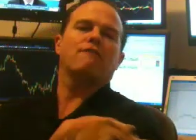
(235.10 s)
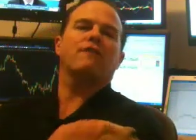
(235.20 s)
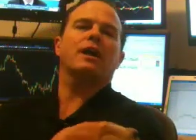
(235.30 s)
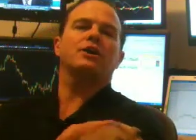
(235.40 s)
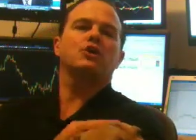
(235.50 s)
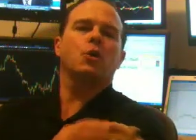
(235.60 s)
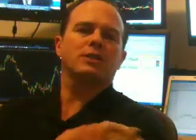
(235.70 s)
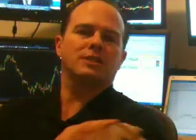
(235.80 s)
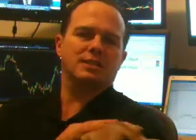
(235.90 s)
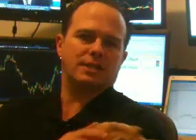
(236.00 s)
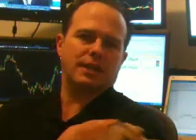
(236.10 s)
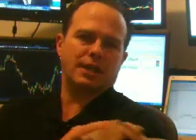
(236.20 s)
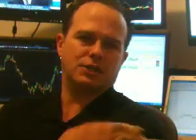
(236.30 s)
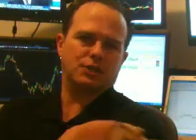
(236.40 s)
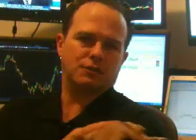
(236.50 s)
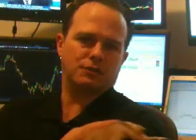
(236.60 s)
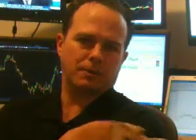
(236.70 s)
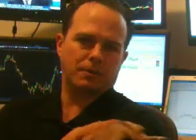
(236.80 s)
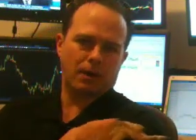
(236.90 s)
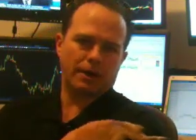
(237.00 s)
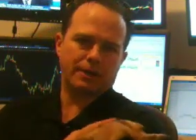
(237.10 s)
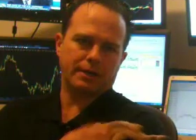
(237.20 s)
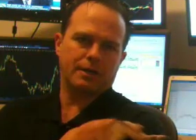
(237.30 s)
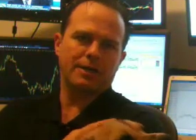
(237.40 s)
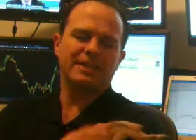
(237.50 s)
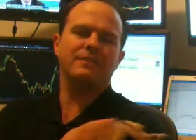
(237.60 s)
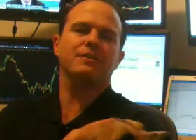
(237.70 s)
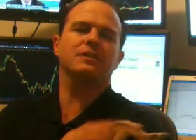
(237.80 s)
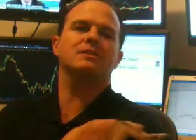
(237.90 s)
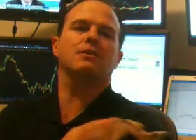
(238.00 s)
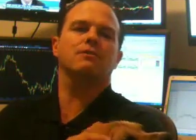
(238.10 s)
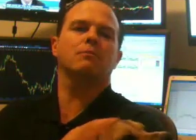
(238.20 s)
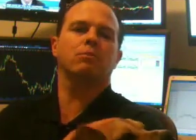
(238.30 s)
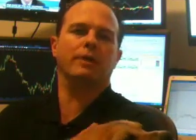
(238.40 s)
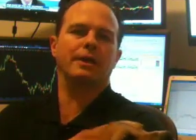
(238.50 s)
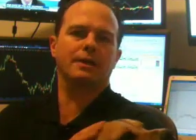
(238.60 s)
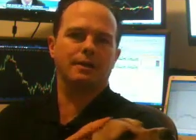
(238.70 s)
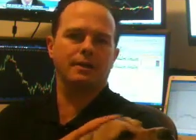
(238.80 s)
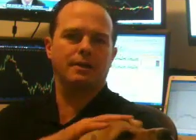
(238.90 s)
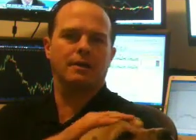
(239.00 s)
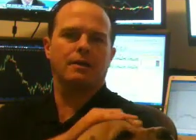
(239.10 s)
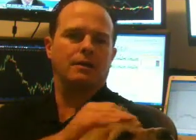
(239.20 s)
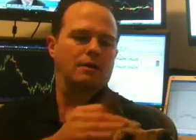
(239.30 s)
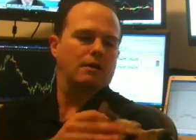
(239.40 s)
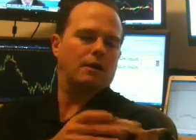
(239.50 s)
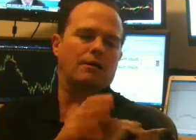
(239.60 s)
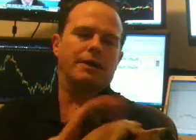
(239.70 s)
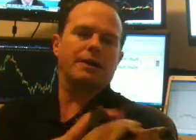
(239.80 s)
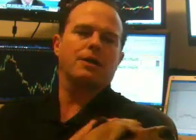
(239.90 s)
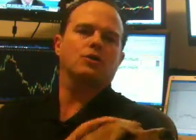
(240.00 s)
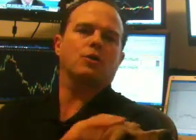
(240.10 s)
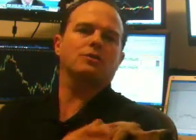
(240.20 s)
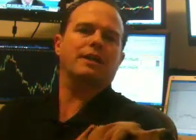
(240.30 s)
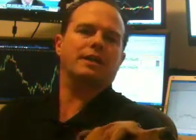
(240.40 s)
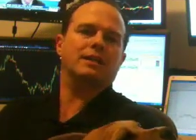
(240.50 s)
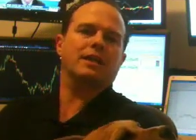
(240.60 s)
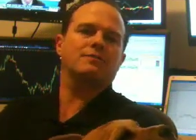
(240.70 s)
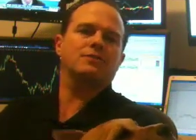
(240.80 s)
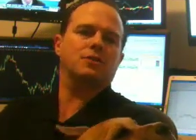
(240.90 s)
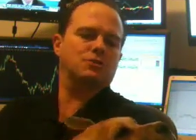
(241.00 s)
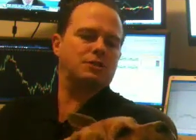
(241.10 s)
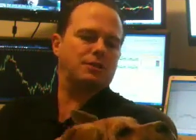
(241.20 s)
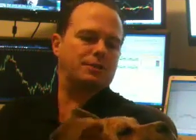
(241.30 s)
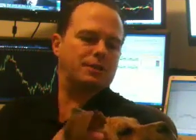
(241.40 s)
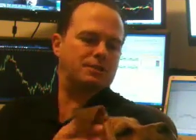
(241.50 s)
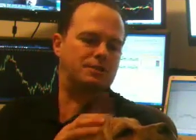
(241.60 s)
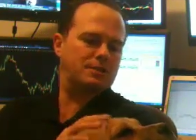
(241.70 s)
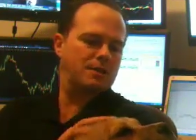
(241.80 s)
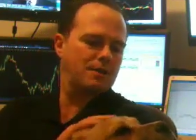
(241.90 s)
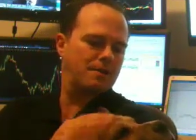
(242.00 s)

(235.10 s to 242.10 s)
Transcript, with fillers: Find your disconnection from the market. Give yourself a break. All right? Don't take life so serious